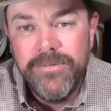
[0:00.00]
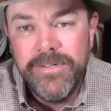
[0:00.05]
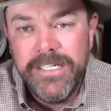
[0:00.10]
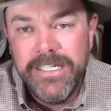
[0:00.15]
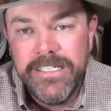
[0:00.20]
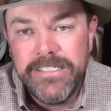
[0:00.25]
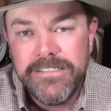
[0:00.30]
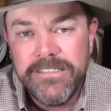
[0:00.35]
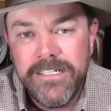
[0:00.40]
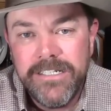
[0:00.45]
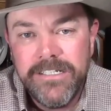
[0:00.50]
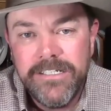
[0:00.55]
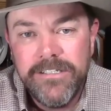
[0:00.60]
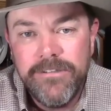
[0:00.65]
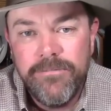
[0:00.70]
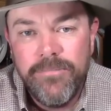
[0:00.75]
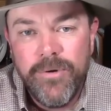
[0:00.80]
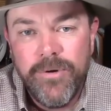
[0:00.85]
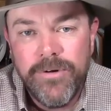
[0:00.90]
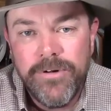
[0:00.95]
But let's look at
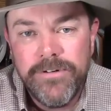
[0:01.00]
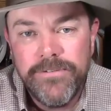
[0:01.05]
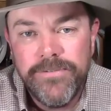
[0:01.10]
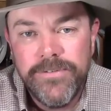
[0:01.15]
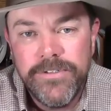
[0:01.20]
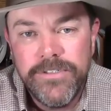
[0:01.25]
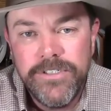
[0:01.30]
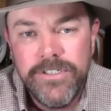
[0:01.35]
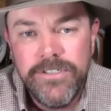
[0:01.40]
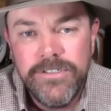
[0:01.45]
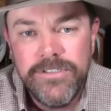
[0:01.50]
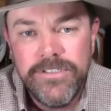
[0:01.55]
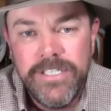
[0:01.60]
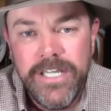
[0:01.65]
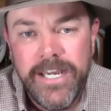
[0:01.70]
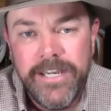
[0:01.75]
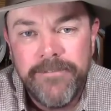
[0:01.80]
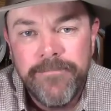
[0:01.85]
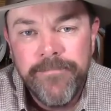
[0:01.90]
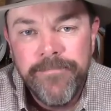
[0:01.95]
the board for
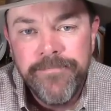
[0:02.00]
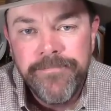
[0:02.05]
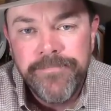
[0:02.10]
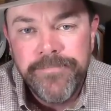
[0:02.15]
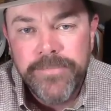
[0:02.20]
Tuesday.